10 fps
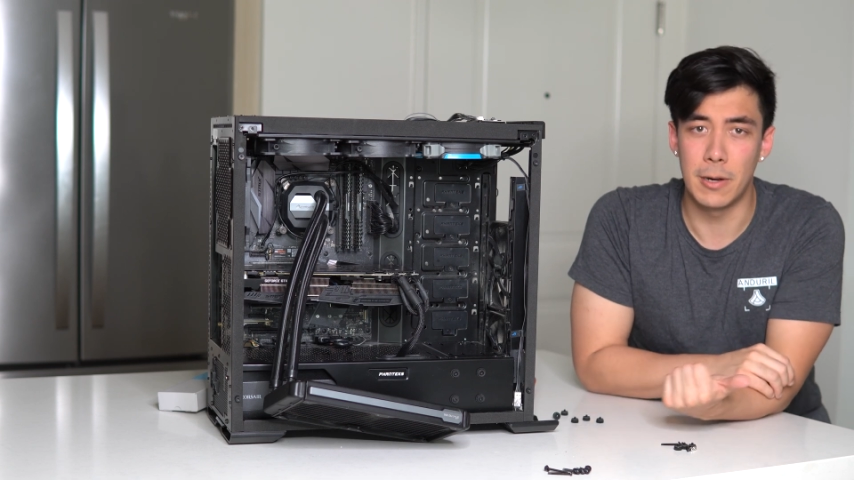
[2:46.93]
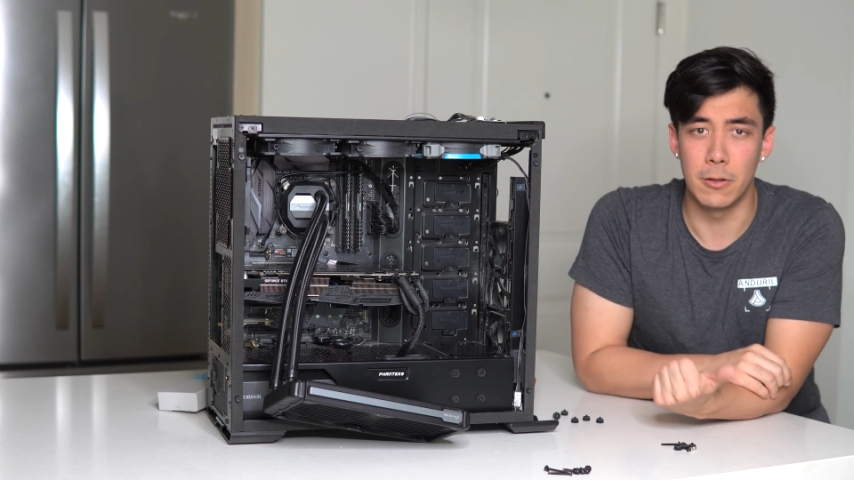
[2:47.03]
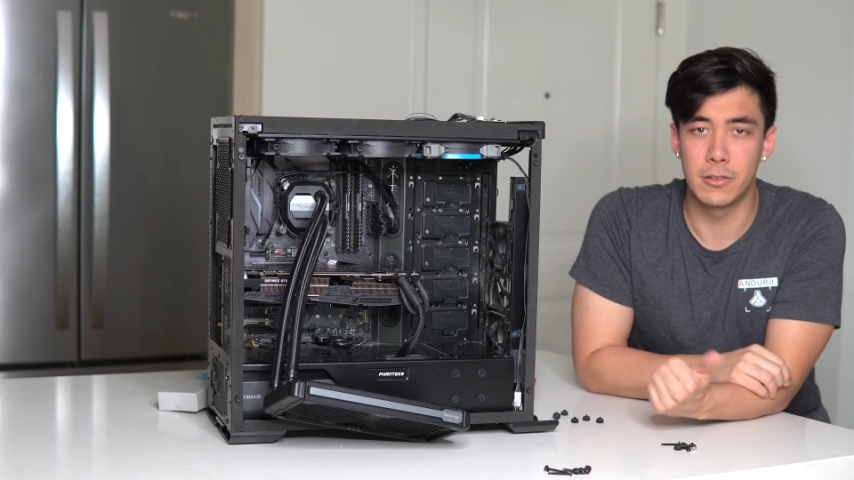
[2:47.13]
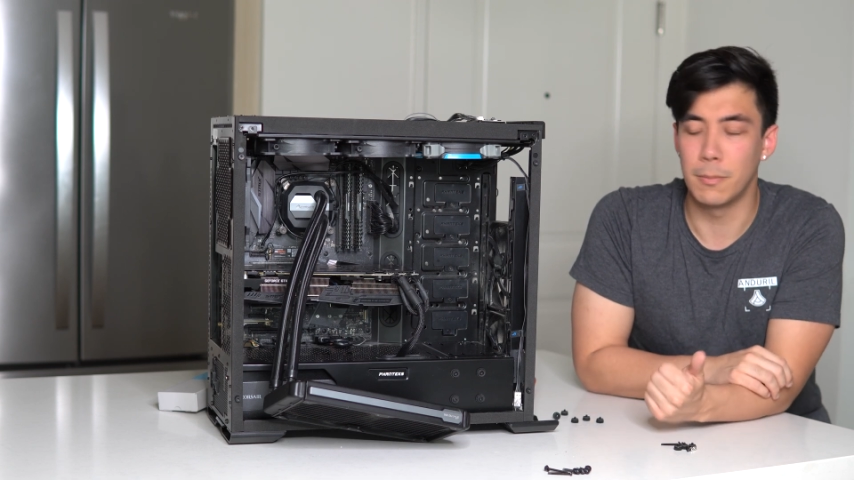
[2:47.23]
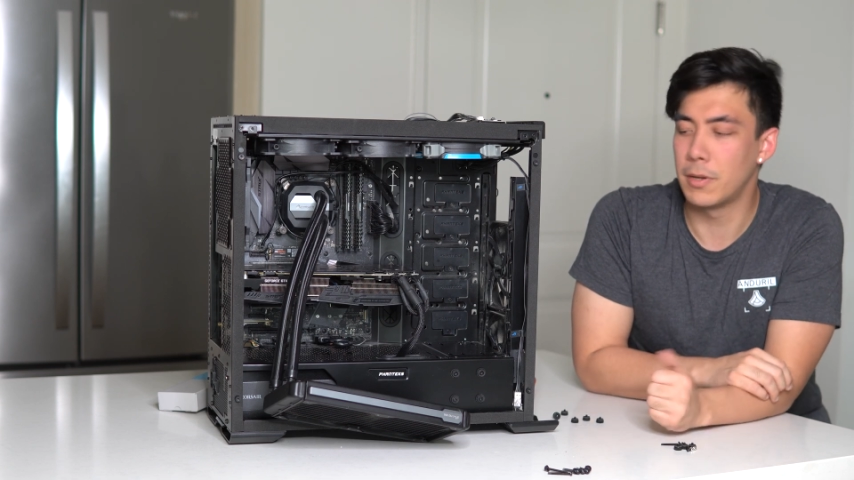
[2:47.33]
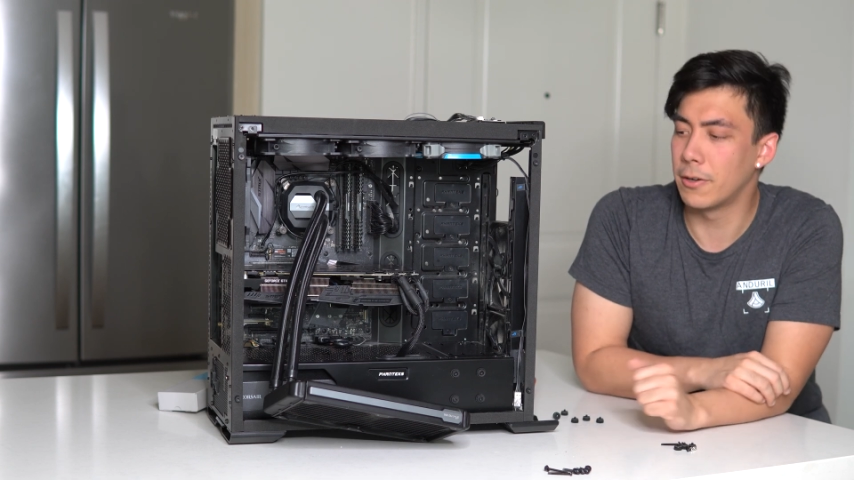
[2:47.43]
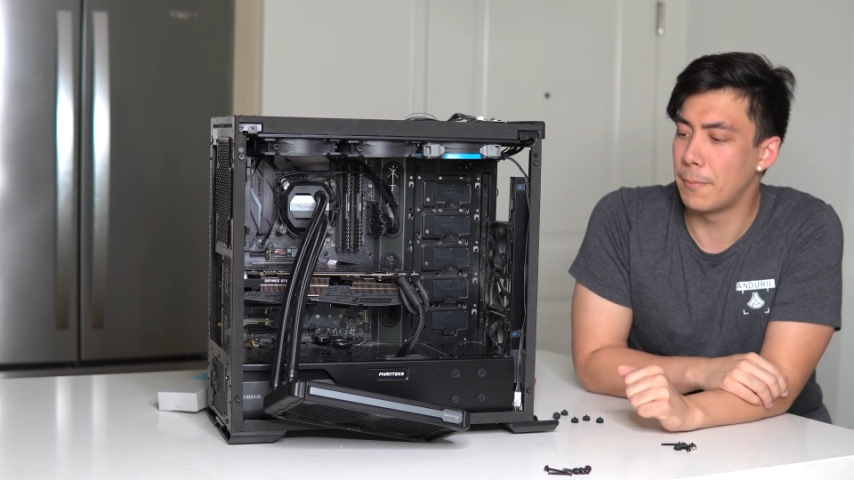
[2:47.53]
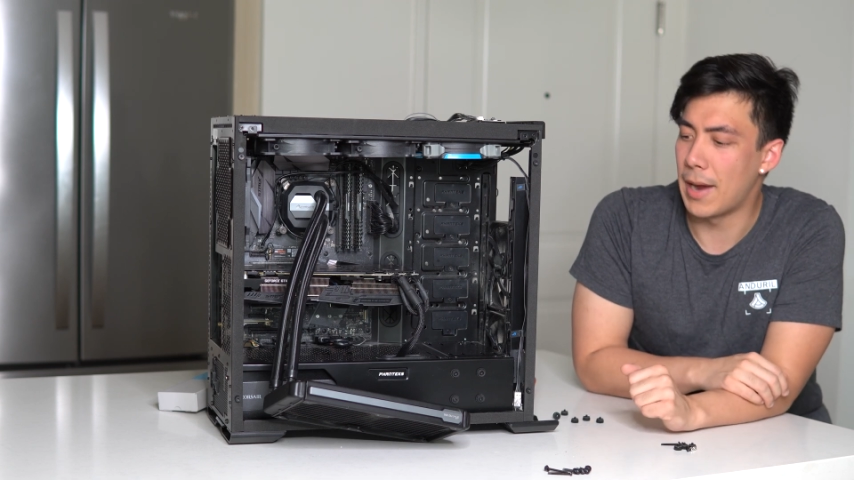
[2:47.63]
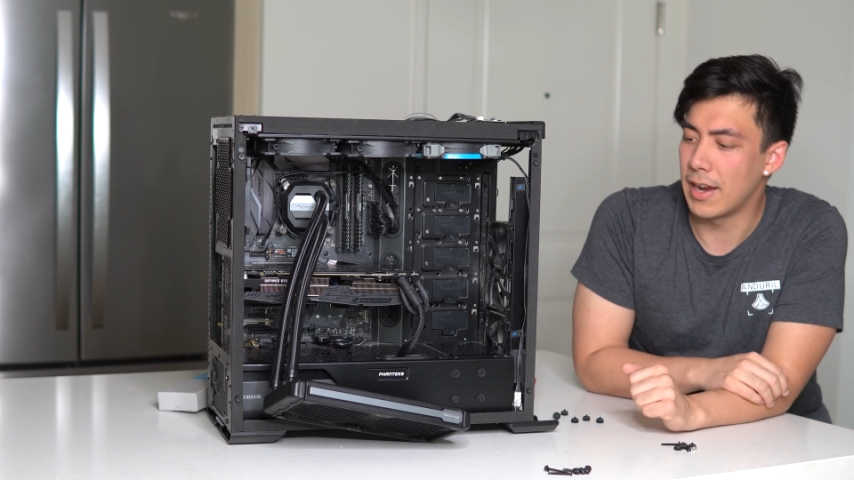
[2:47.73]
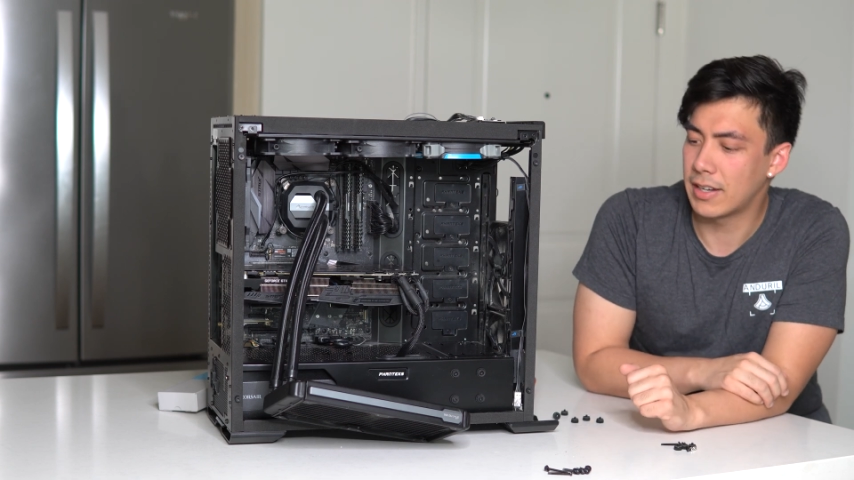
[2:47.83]
my old
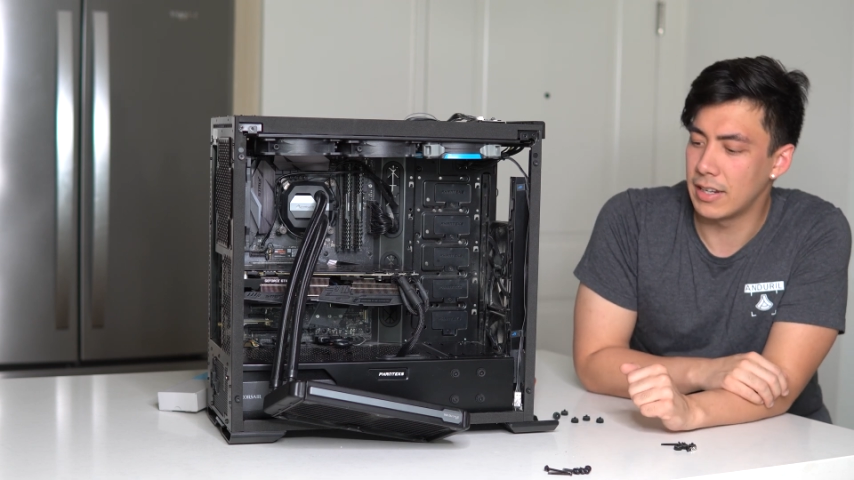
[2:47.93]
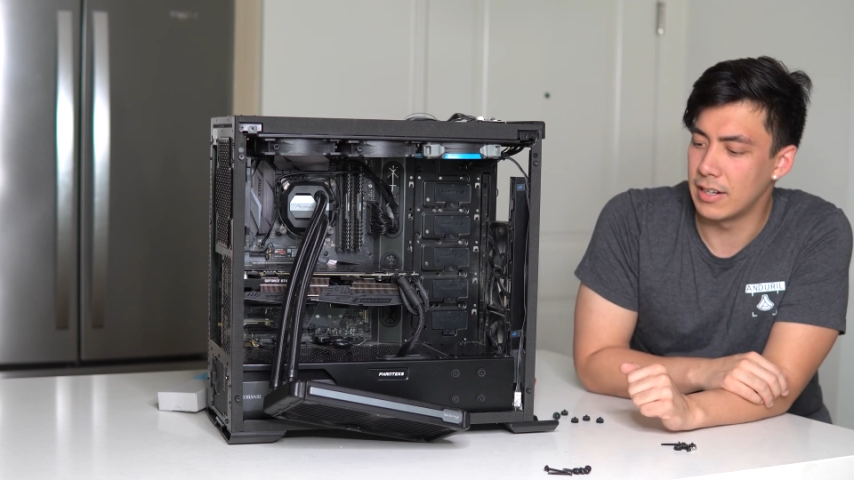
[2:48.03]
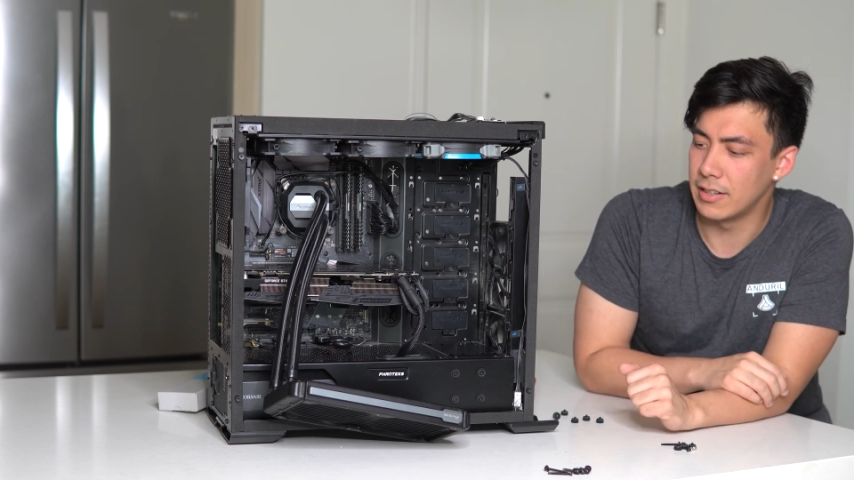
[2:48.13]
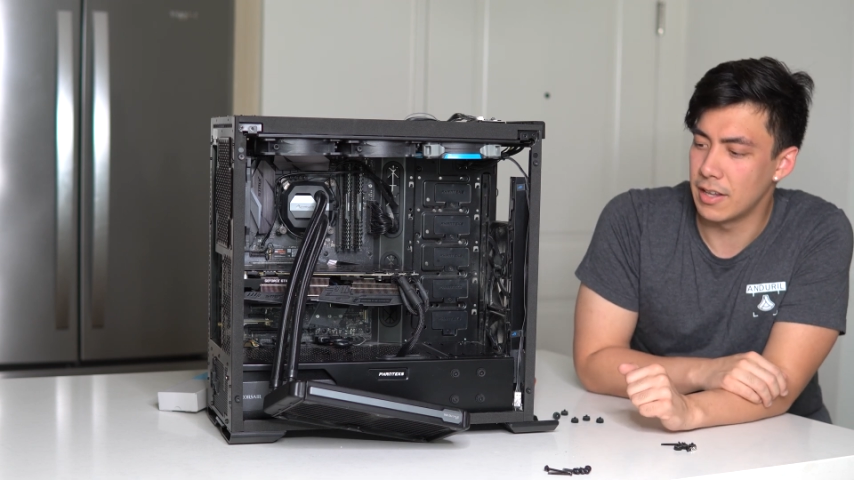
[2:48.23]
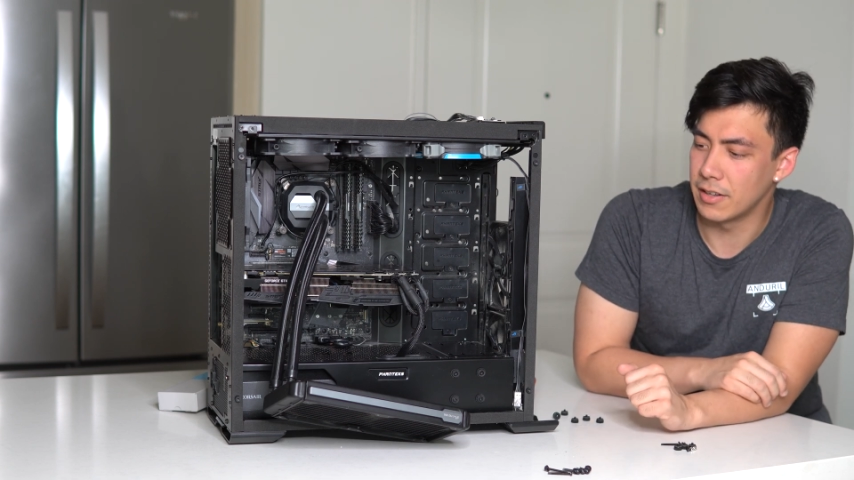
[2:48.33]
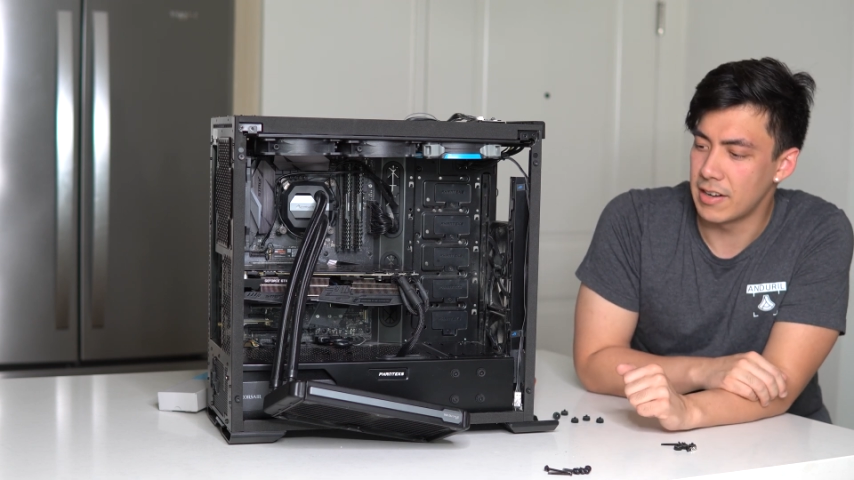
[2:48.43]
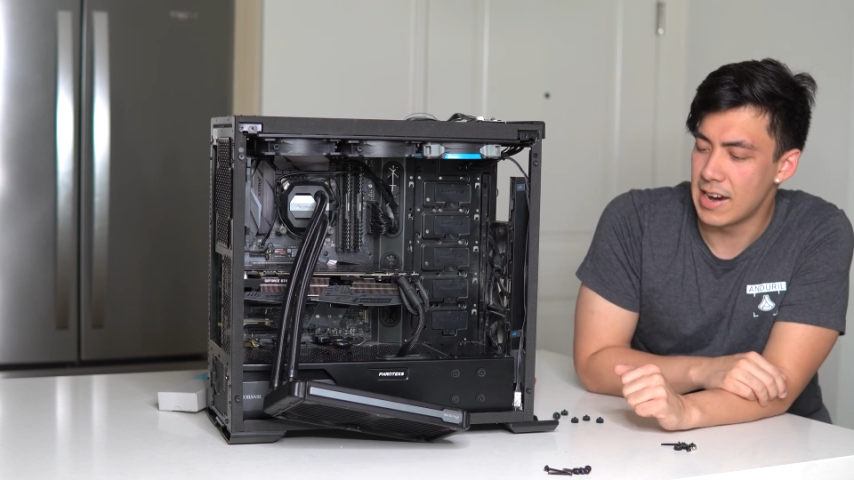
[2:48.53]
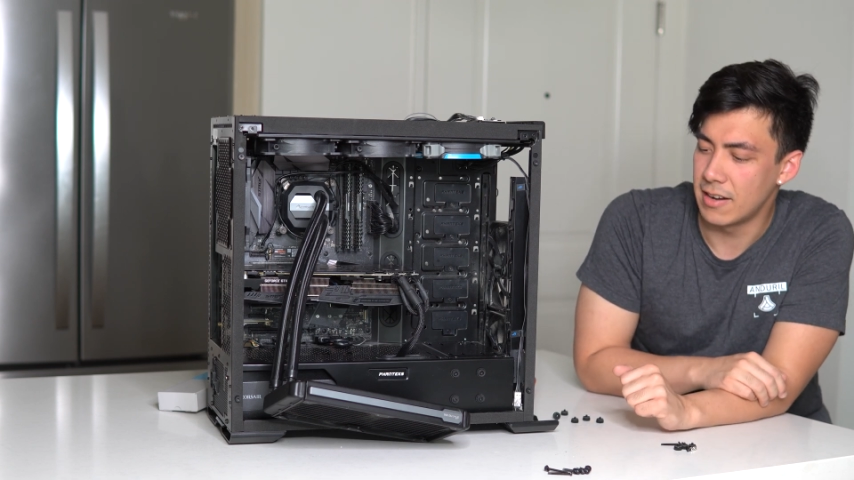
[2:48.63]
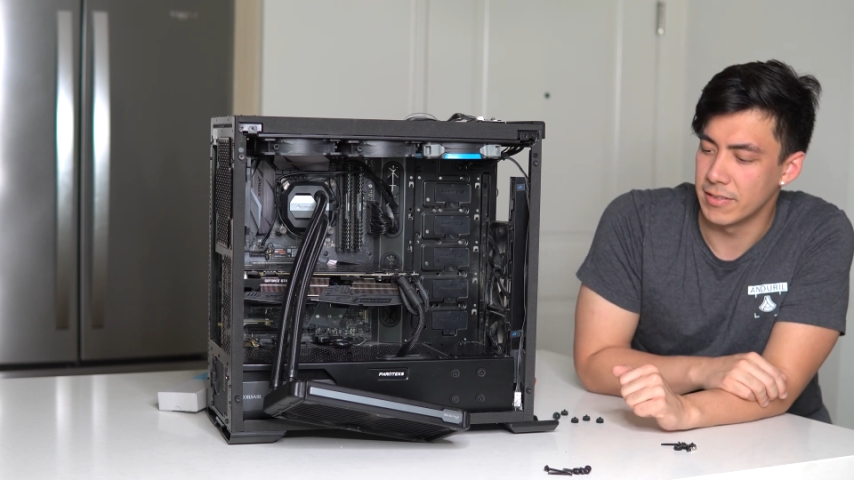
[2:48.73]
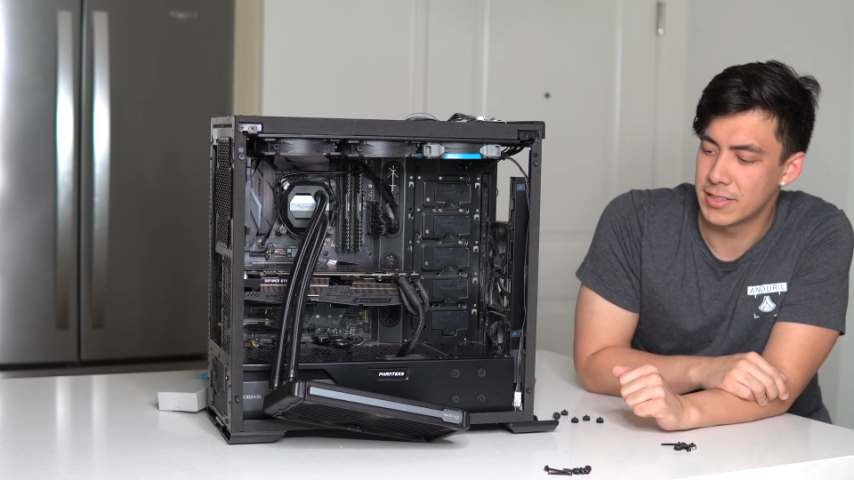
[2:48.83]
computer back in another
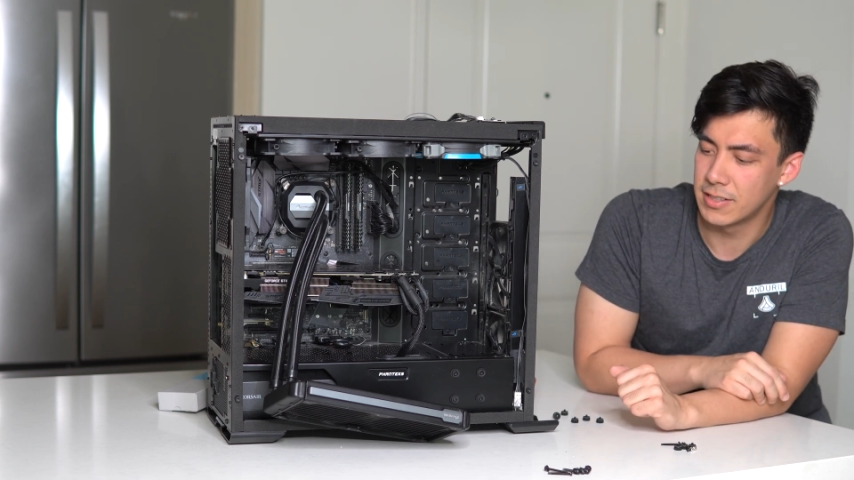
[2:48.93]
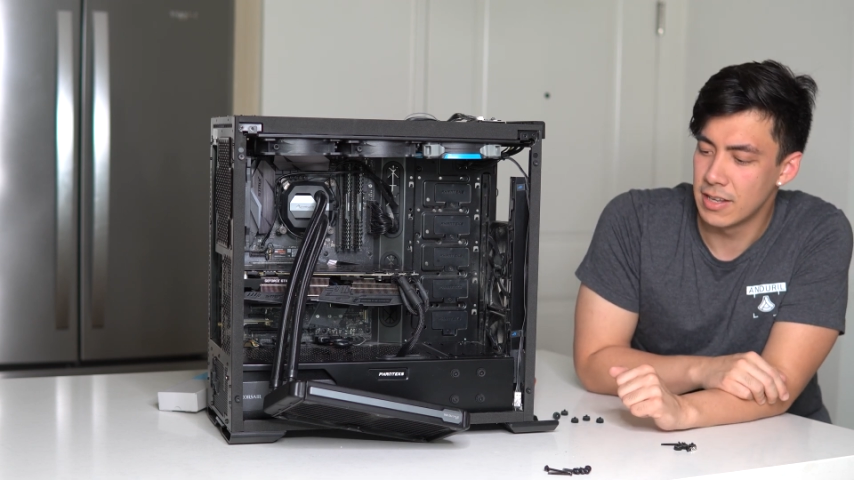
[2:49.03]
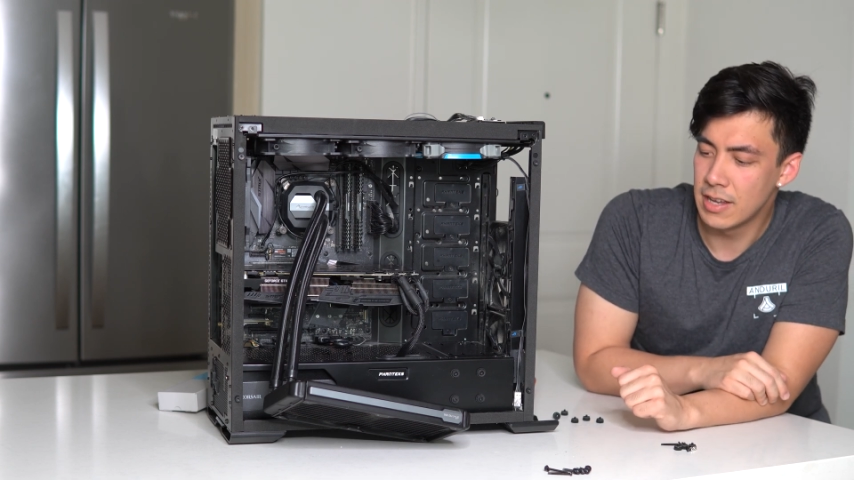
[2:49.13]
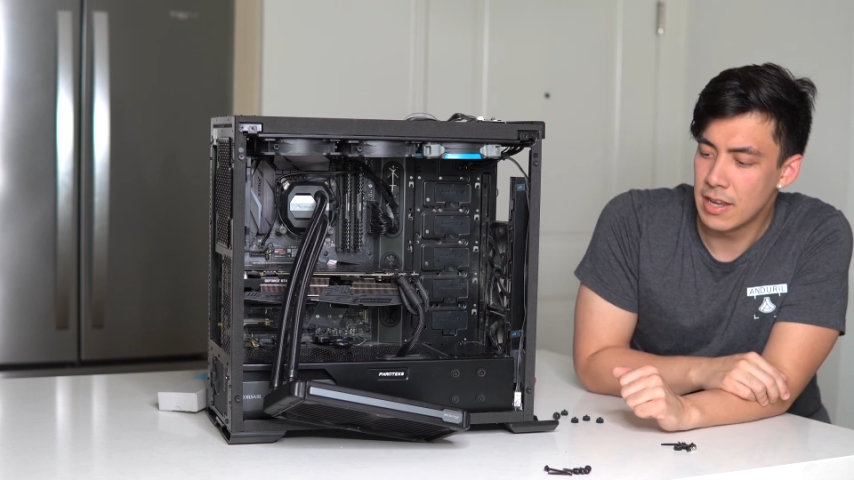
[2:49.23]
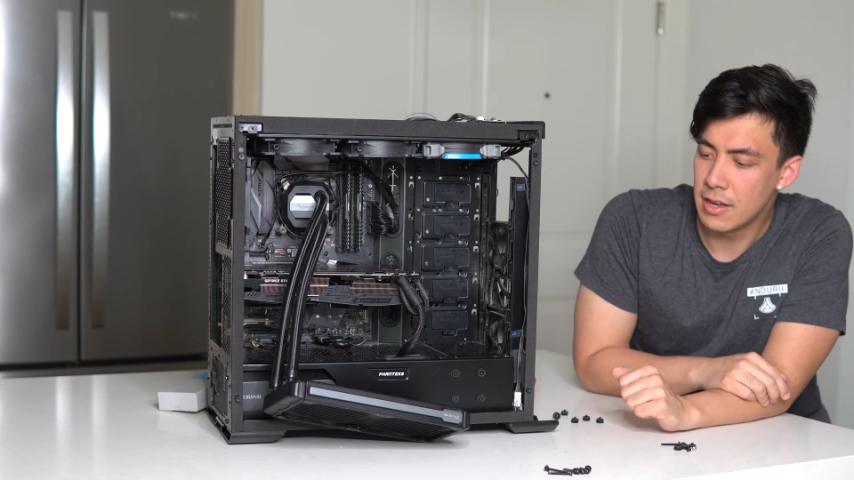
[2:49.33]
house,